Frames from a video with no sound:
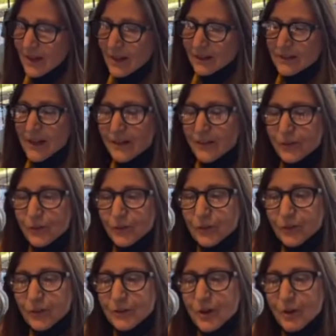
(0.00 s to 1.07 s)
Let us do
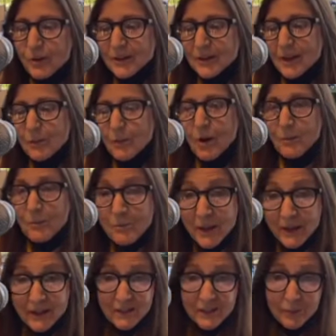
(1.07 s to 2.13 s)
so knowing that while
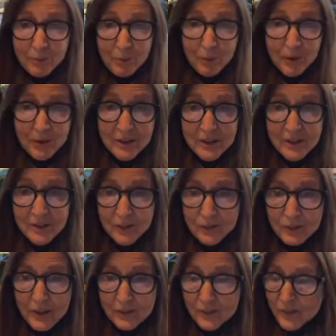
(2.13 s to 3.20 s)
many supported the
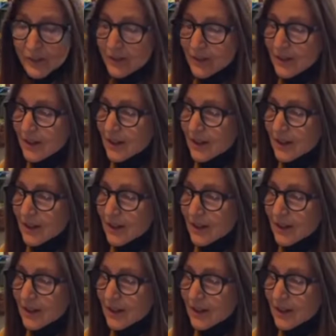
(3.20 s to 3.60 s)
insurrection,